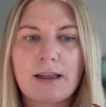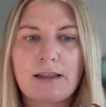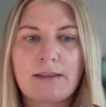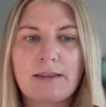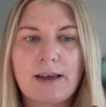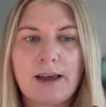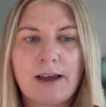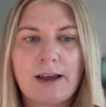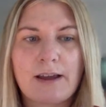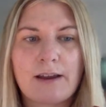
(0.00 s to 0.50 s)

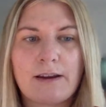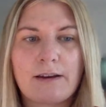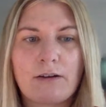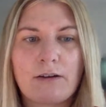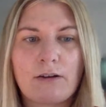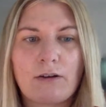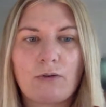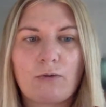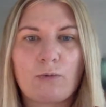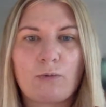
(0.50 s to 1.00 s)

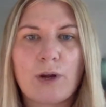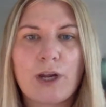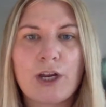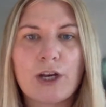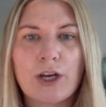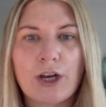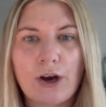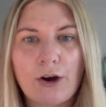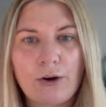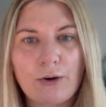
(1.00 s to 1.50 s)
then we
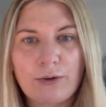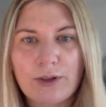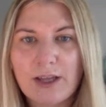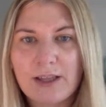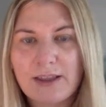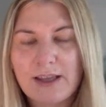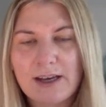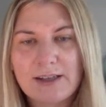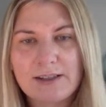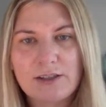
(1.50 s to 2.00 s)
know that
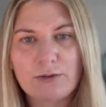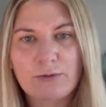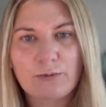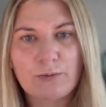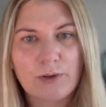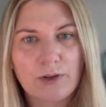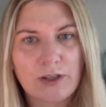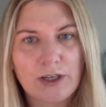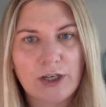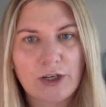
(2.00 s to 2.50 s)
that's a
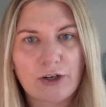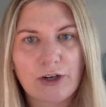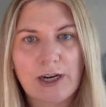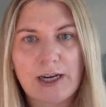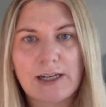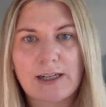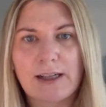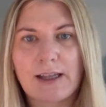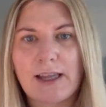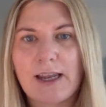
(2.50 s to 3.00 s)
really
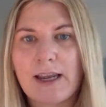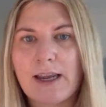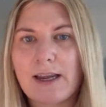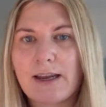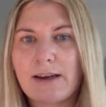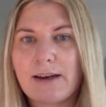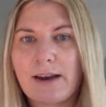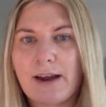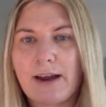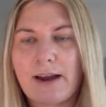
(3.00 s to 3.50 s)
great
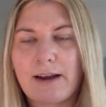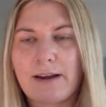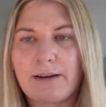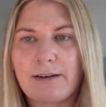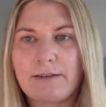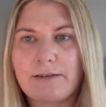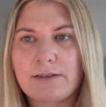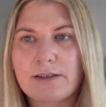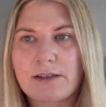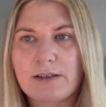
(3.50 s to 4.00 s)
lead
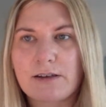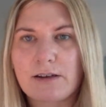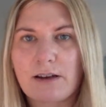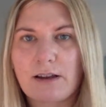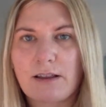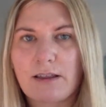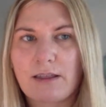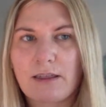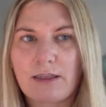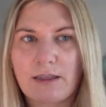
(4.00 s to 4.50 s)
and
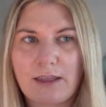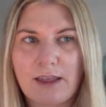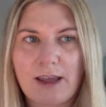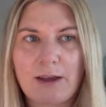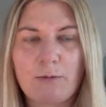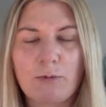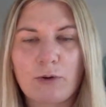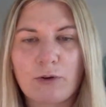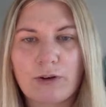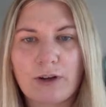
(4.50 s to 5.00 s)
they
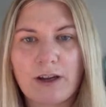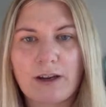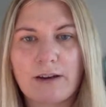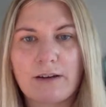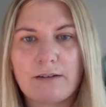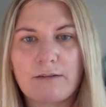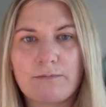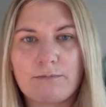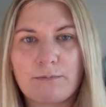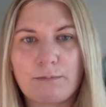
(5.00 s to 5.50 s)
will
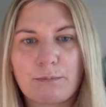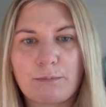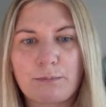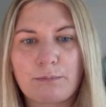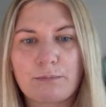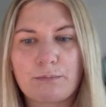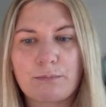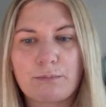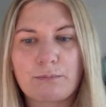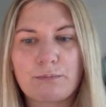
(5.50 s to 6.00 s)

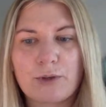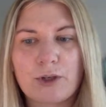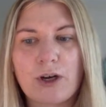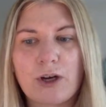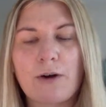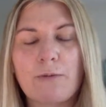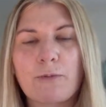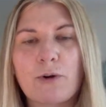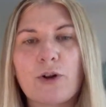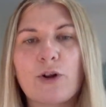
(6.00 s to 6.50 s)

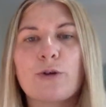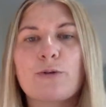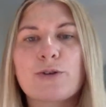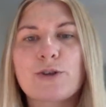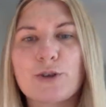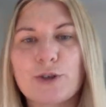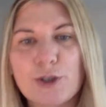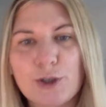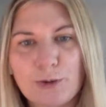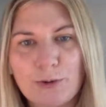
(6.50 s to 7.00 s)
come
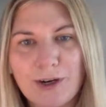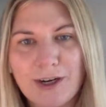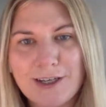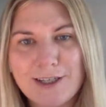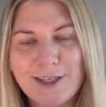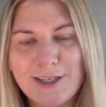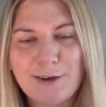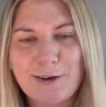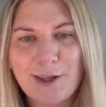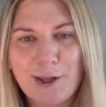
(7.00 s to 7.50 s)
closer to
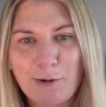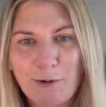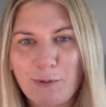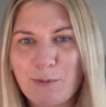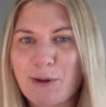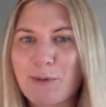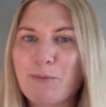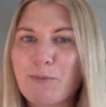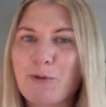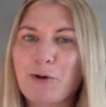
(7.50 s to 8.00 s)
us and they will
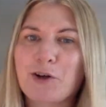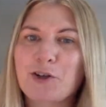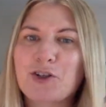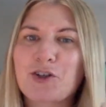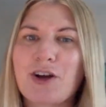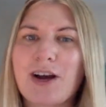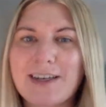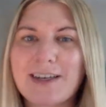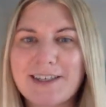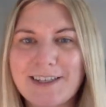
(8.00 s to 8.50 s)
be more
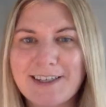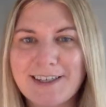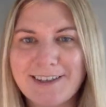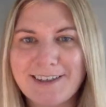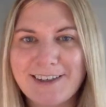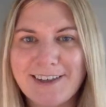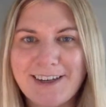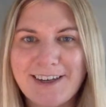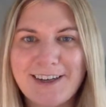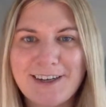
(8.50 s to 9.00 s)

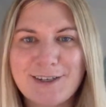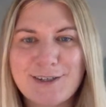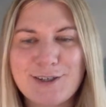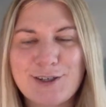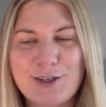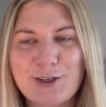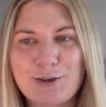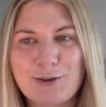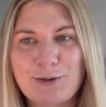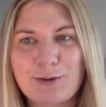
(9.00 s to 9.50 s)
attracted
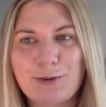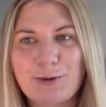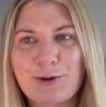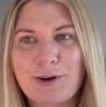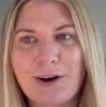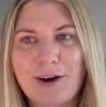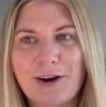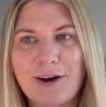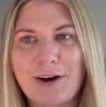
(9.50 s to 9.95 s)
to